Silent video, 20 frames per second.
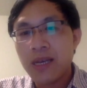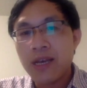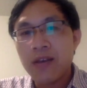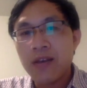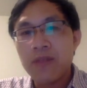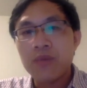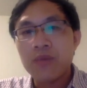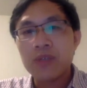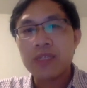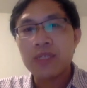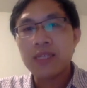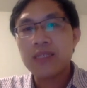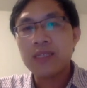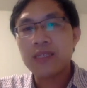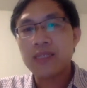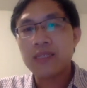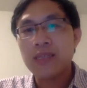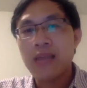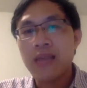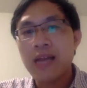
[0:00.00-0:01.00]
For such
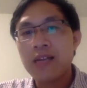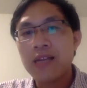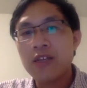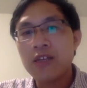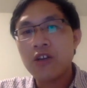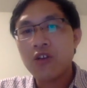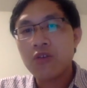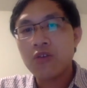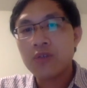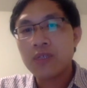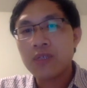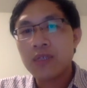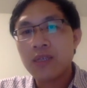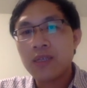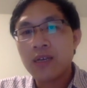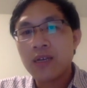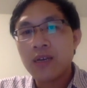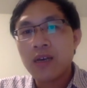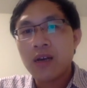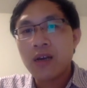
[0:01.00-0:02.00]
scenarios,
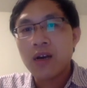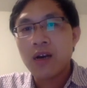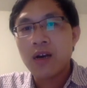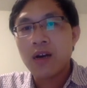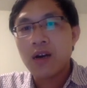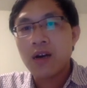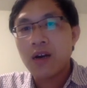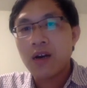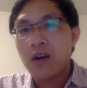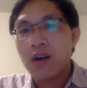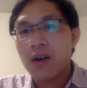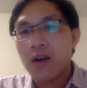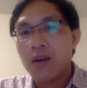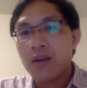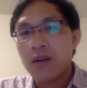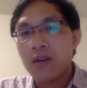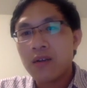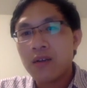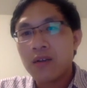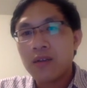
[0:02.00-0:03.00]
there
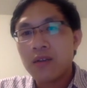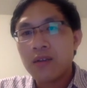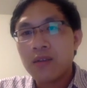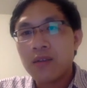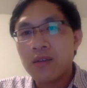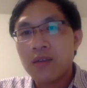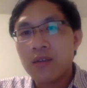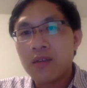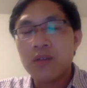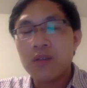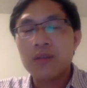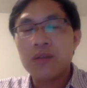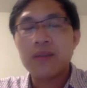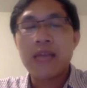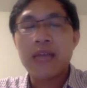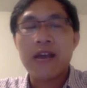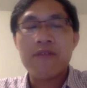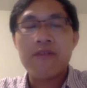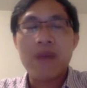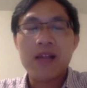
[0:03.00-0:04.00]

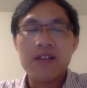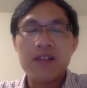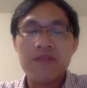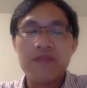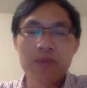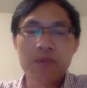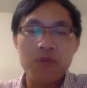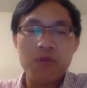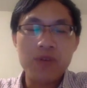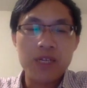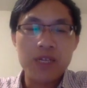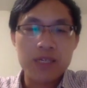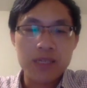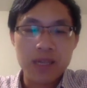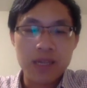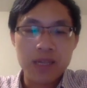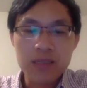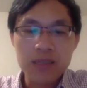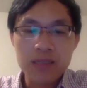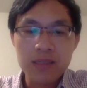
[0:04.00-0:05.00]
are very few
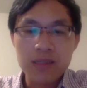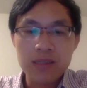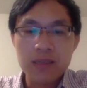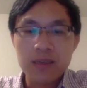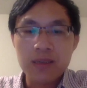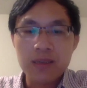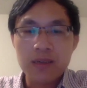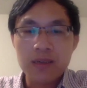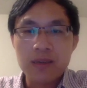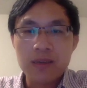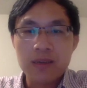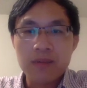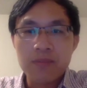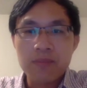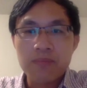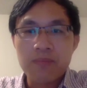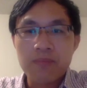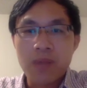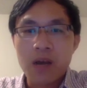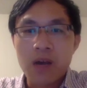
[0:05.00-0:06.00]
resources.
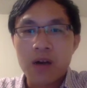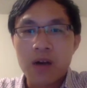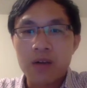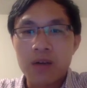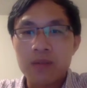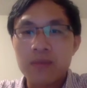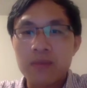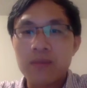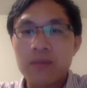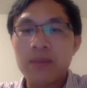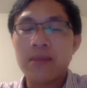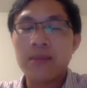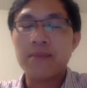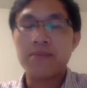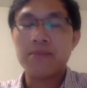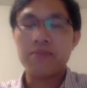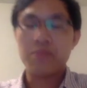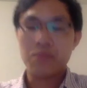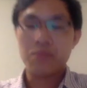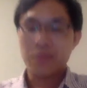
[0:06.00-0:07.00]
The
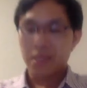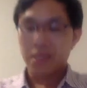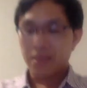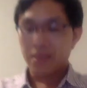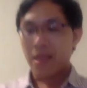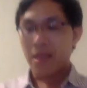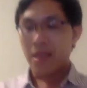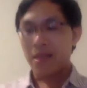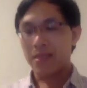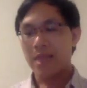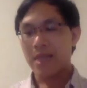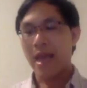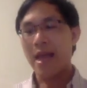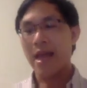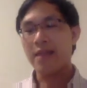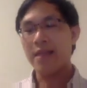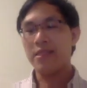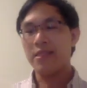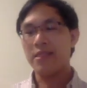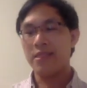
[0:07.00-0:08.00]

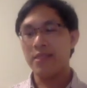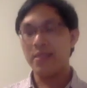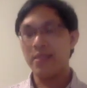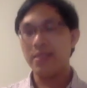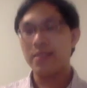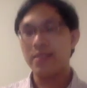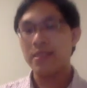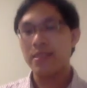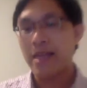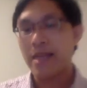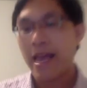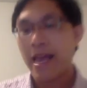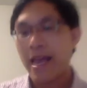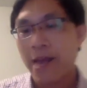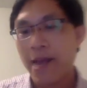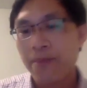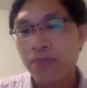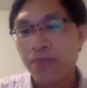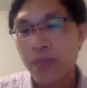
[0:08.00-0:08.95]
challenge is that